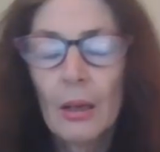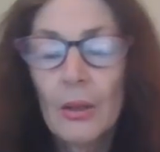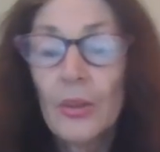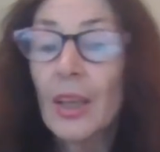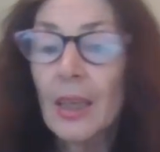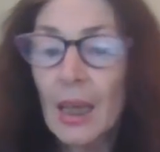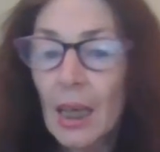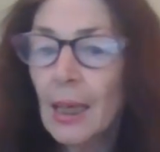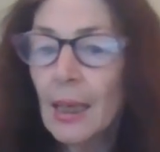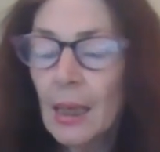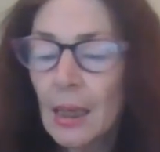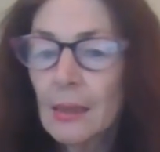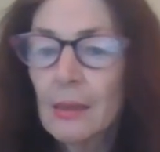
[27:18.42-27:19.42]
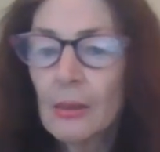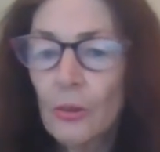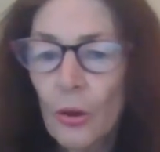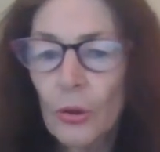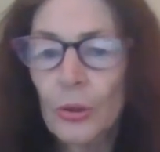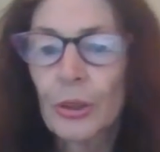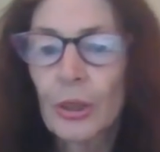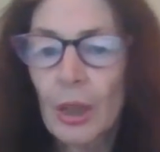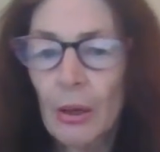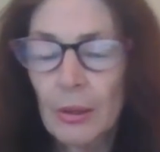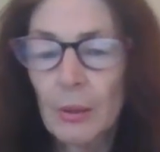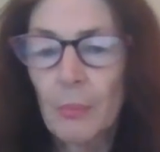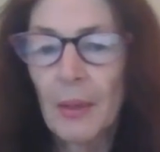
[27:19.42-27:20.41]
that he is not
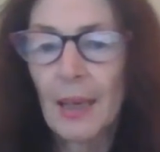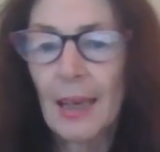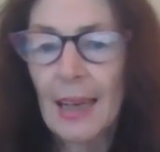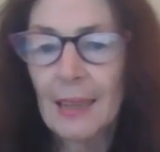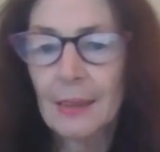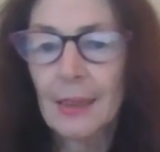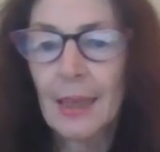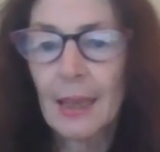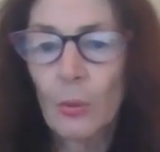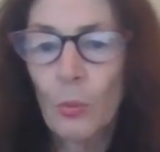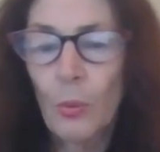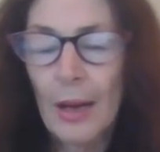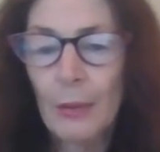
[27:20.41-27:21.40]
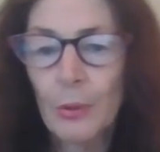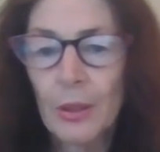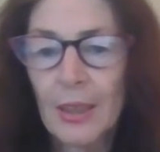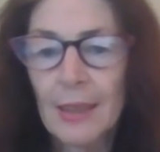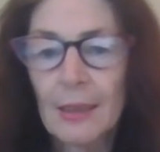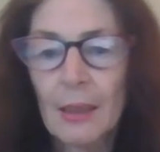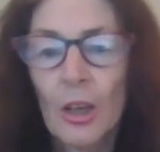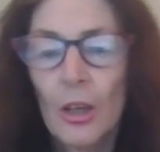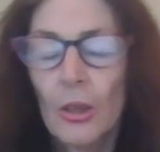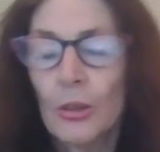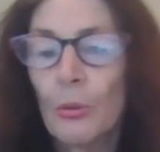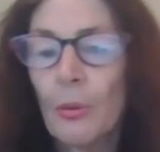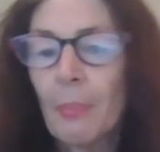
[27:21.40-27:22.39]
going to be allowed to get away with this.
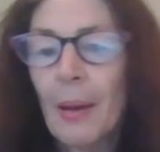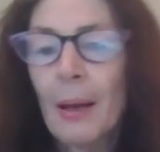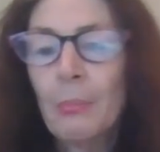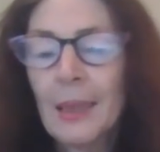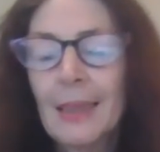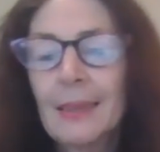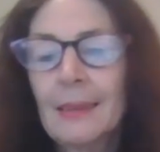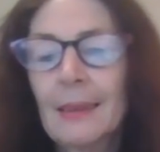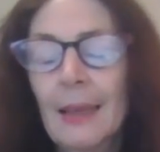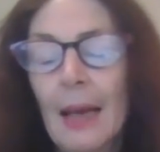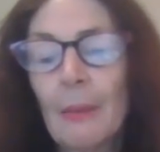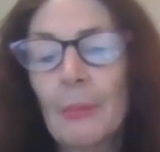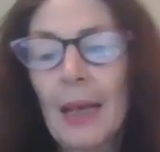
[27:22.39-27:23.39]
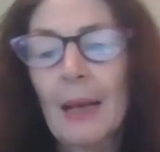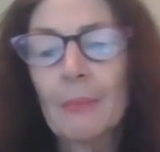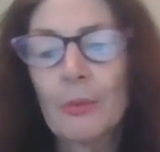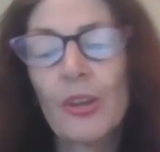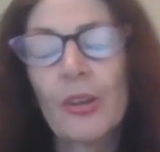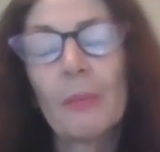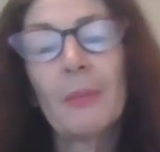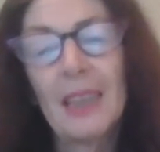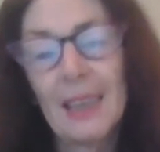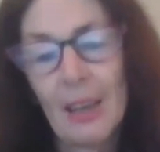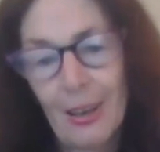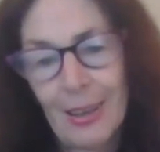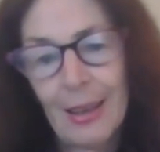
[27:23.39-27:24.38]
The Republicans are coming up to the
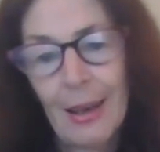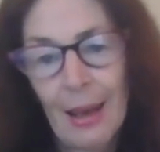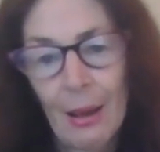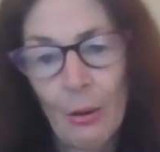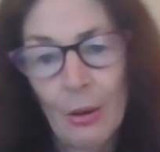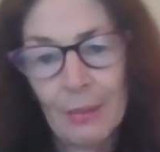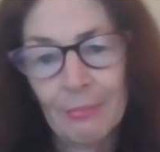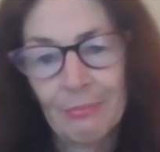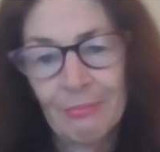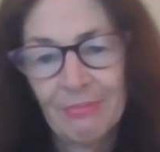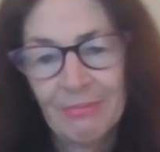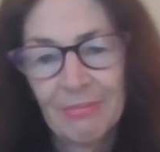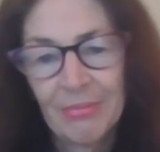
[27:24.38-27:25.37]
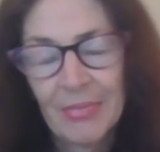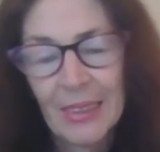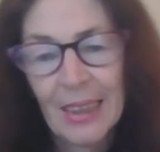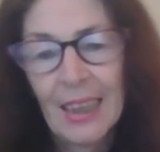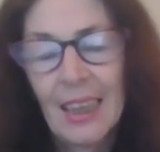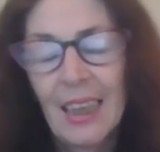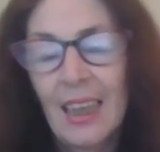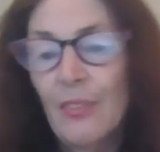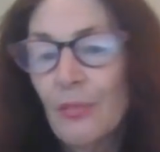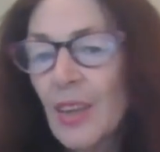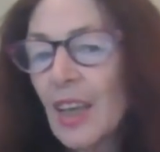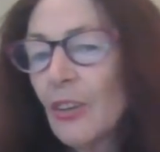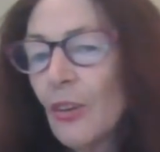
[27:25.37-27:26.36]
midnight hour. If
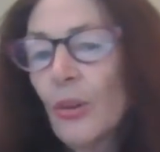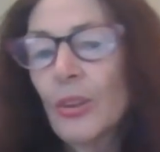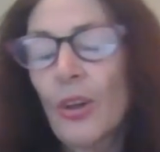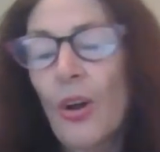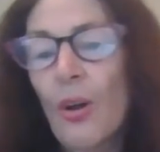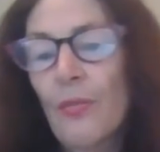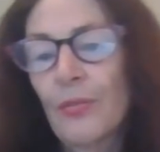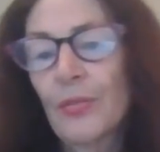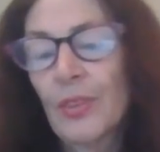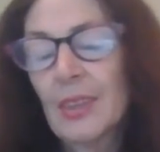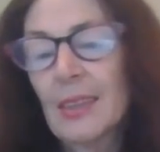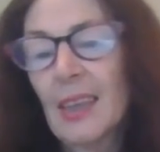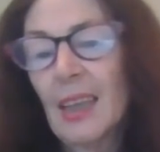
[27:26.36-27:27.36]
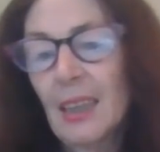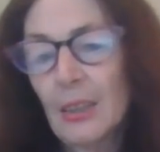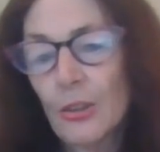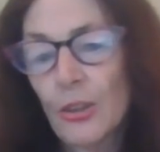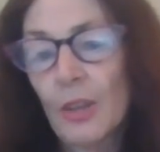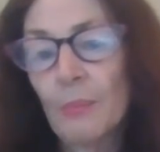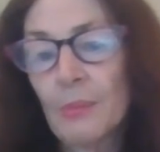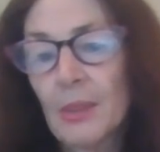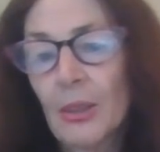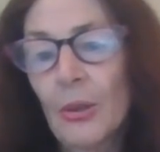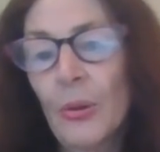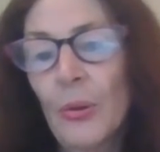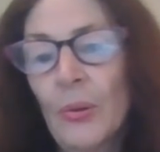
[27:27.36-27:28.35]
they're not off the sinking ship
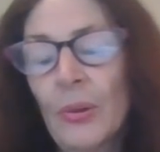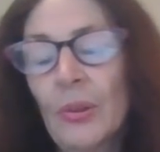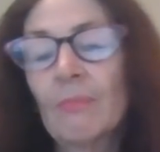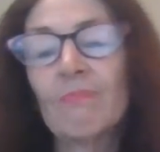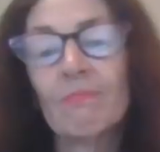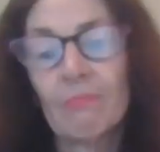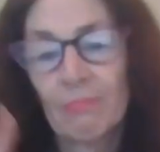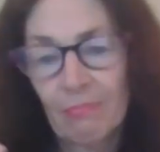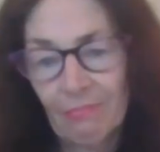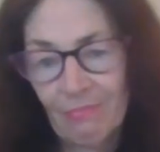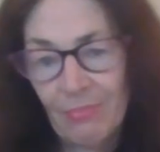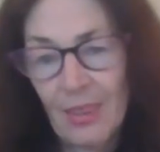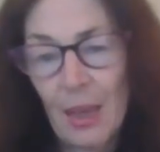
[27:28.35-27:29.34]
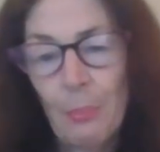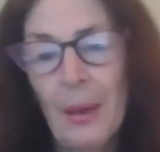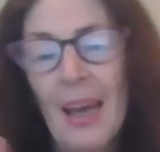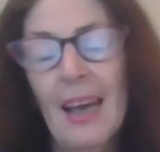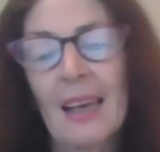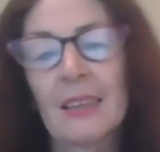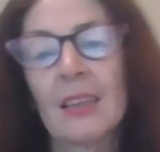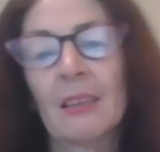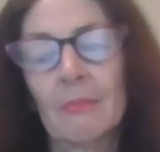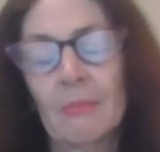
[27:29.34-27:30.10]
soon, they're part